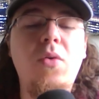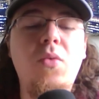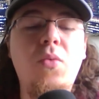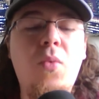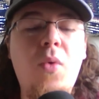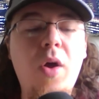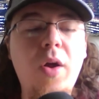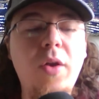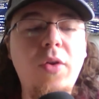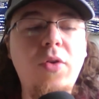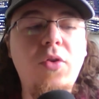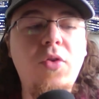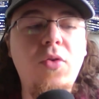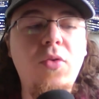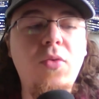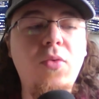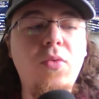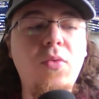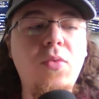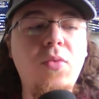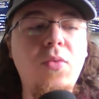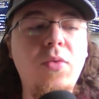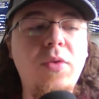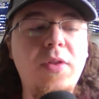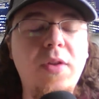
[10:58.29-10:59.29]
want
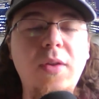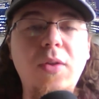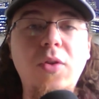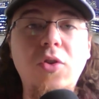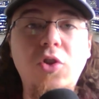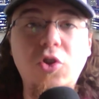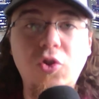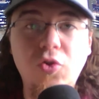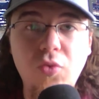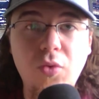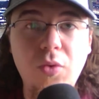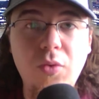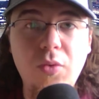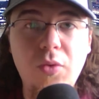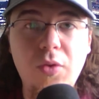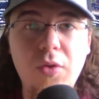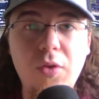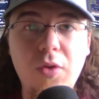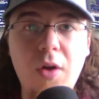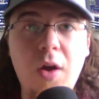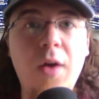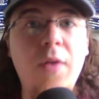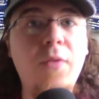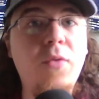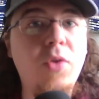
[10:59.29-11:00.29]
to see the truth
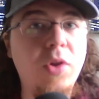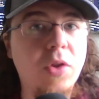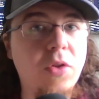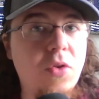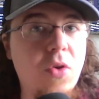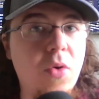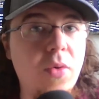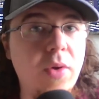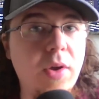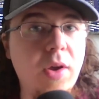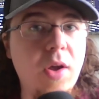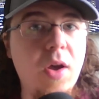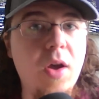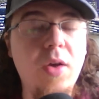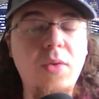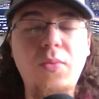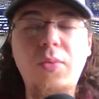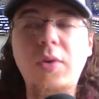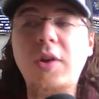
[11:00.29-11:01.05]
of what's going on.